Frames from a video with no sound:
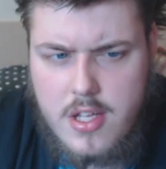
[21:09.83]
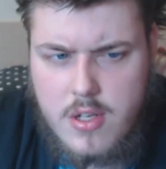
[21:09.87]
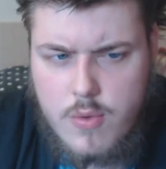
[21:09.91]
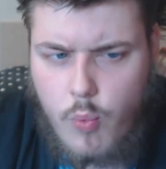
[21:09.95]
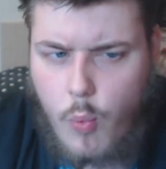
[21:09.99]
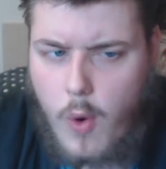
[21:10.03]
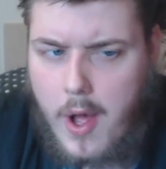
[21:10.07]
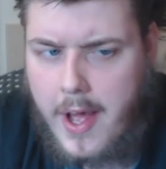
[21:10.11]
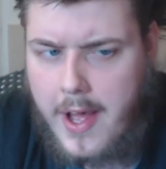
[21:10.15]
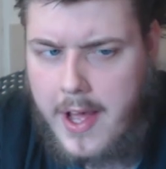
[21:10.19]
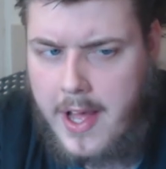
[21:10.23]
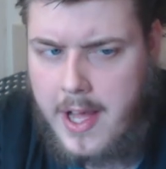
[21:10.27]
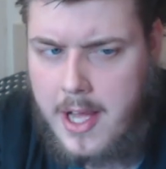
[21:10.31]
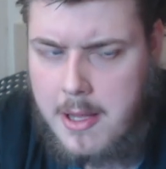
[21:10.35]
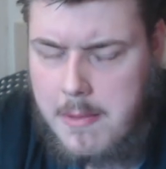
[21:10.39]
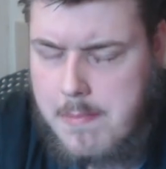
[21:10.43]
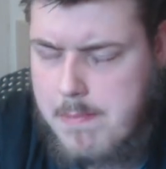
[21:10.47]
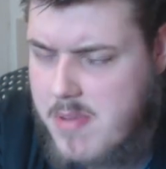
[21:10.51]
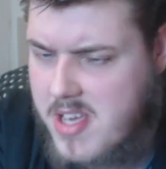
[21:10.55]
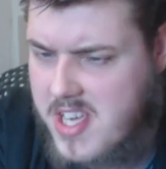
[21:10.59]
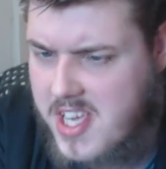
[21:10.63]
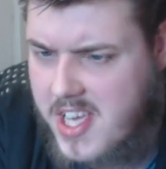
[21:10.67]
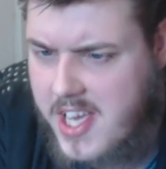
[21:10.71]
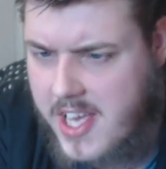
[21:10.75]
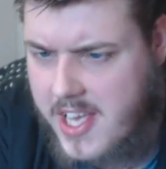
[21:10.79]
where
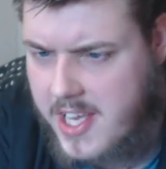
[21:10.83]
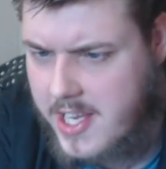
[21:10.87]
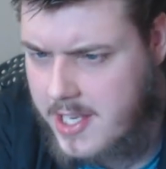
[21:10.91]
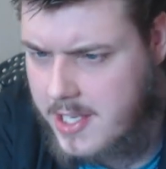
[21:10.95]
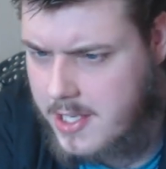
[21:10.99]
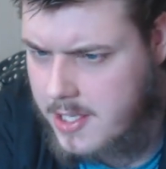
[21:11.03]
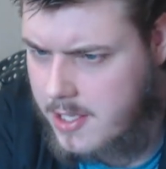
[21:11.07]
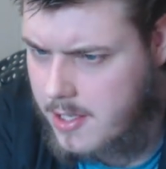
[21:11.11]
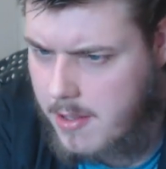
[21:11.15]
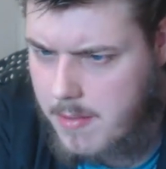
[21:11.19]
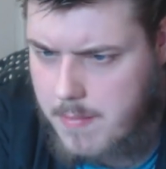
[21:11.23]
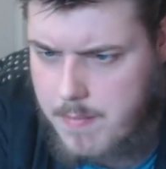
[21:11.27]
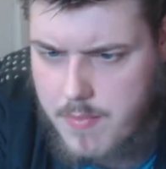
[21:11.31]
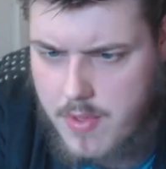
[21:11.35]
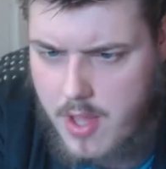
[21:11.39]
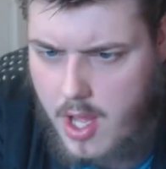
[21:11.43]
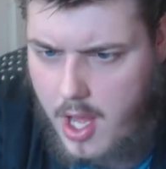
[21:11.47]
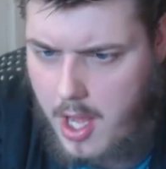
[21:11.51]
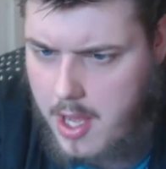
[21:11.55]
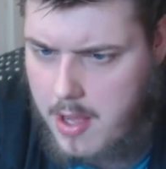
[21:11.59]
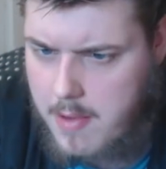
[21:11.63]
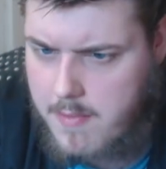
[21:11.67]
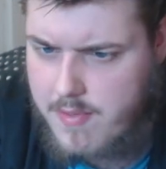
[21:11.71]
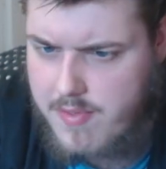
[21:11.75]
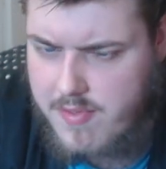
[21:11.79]
being
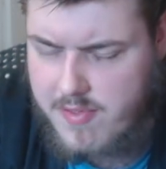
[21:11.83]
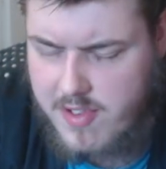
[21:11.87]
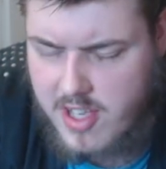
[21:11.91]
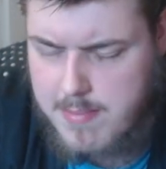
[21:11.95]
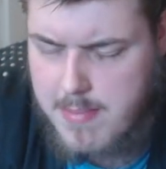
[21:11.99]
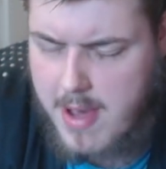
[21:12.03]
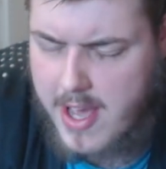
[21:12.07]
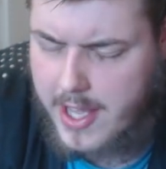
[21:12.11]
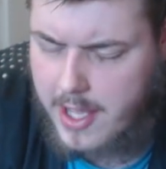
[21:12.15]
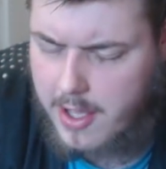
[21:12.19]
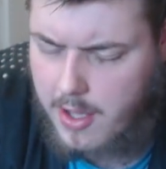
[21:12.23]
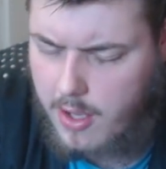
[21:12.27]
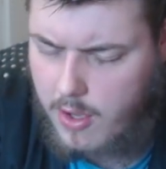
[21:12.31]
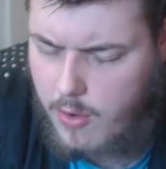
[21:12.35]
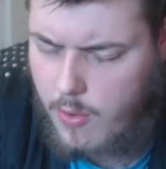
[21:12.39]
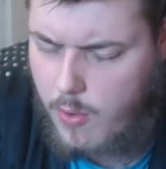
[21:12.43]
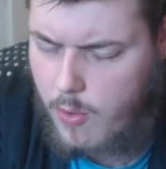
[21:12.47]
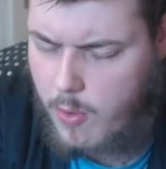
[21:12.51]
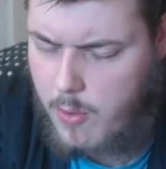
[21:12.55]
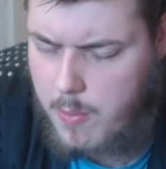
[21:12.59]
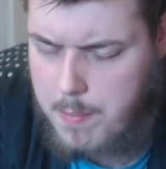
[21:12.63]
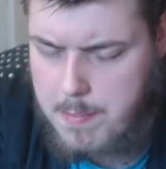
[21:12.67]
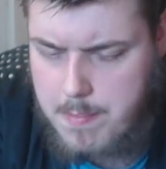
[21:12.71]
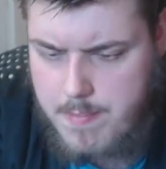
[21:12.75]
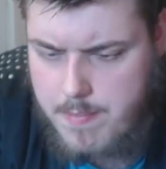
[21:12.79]
female
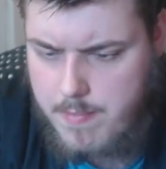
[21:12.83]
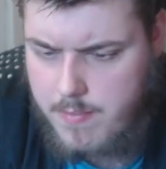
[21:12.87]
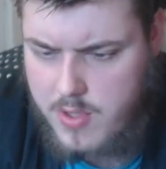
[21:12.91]
or